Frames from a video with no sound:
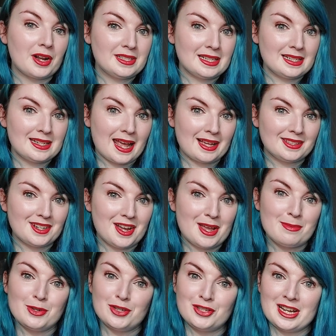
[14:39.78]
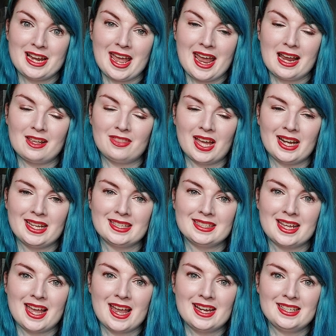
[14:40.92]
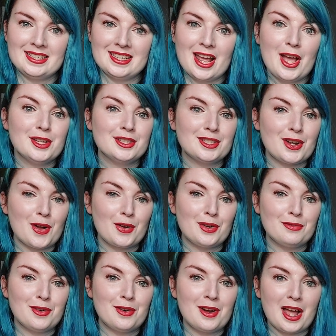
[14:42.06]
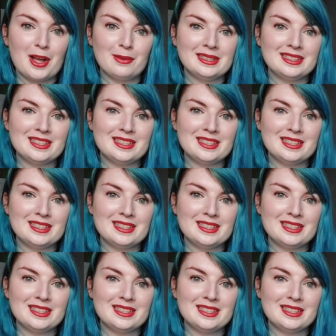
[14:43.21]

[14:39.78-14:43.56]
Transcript: until next time, Sinead, that is it. Slán go fóill, I will